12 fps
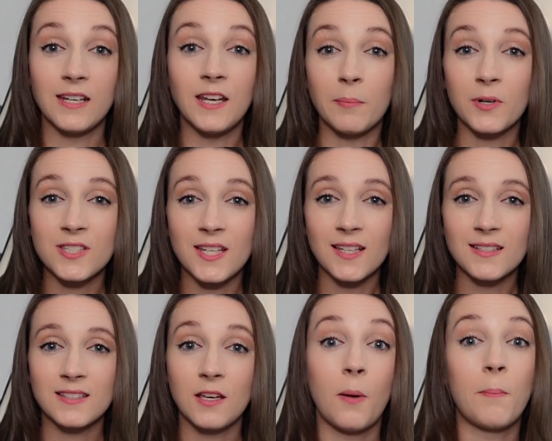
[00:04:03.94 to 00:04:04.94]
Number
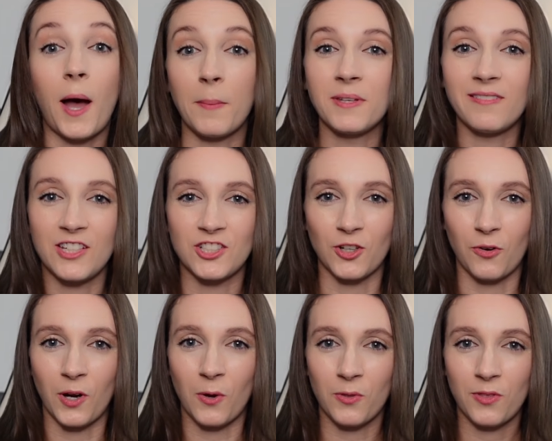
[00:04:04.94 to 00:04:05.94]
six, population
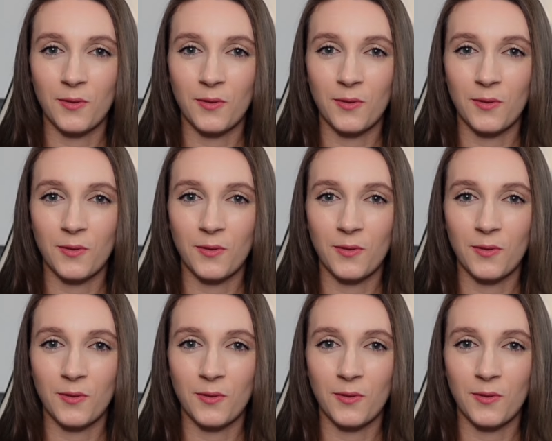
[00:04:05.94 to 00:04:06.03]
growth.